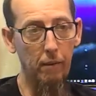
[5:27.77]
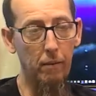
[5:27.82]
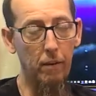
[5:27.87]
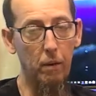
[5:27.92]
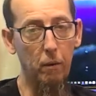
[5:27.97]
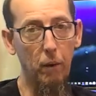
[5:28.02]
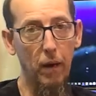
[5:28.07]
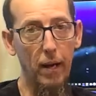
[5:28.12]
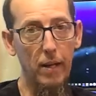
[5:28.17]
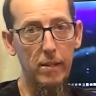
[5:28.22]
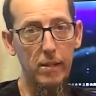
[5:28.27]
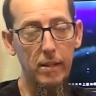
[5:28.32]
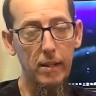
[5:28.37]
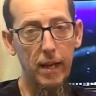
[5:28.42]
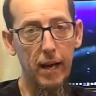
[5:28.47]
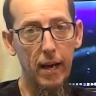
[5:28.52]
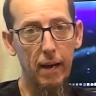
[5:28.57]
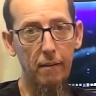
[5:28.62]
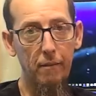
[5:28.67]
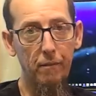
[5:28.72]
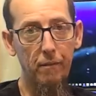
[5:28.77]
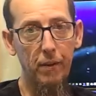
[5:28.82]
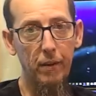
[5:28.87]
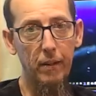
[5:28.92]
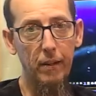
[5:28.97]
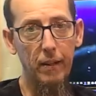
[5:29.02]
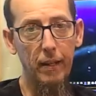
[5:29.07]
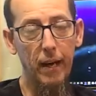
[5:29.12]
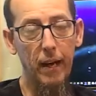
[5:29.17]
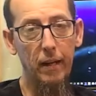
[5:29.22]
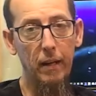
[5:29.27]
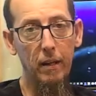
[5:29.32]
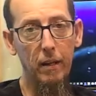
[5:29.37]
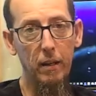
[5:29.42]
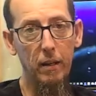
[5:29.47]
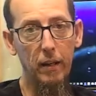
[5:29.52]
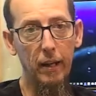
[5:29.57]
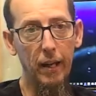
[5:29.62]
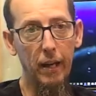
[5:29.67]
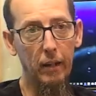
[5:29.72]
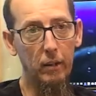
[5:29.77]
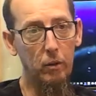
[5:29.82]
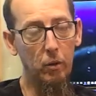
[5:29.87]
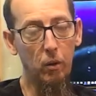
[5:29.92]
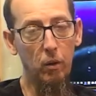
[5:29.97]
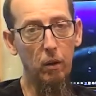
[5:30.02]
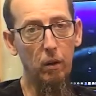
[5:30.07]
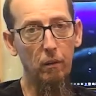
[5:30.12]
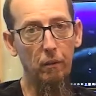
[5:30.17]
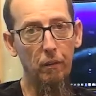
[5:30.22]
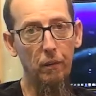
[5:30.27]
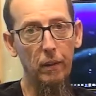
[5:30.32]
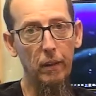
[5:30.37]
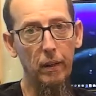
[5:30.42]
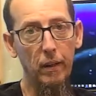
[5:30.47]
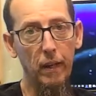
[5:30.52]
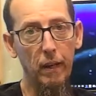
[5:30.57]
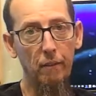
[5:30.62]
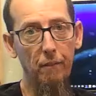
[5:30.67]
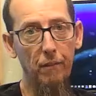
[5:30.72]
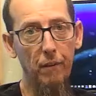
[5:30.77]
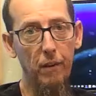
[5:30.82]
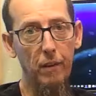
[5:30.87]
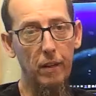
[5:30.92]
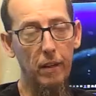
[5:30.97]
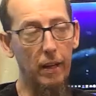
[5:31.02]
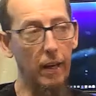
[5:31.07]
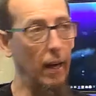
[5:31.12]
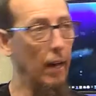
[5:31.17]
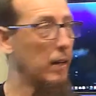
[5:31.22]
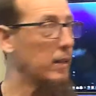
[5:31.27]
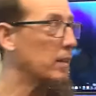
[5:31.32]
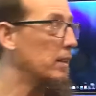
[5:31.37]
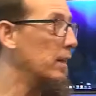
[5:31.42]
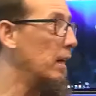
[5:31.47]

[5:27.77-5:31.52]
a Ryzen 9 5900X or a 5950X.